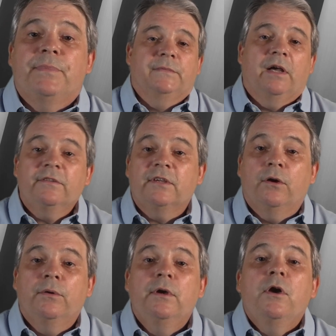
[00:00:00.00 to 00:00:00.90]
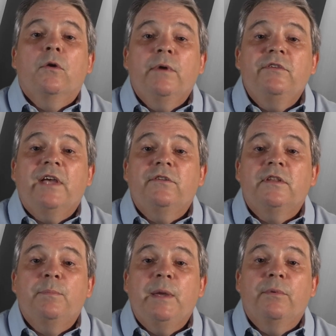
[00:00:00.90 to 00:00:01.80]
Also, reach out to
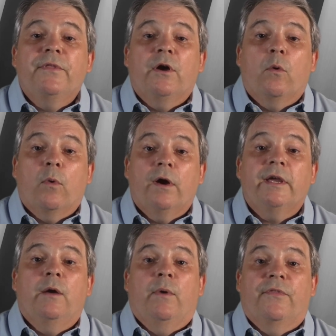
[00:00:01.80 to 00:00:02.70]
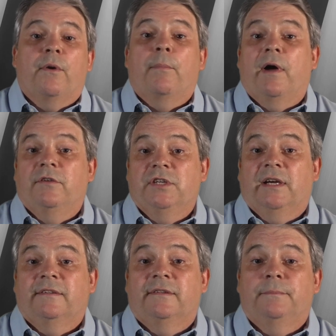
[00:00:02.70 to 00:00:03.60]
the people they are working with on
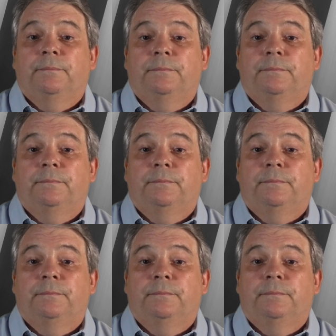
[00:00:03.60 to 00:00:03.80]
projects.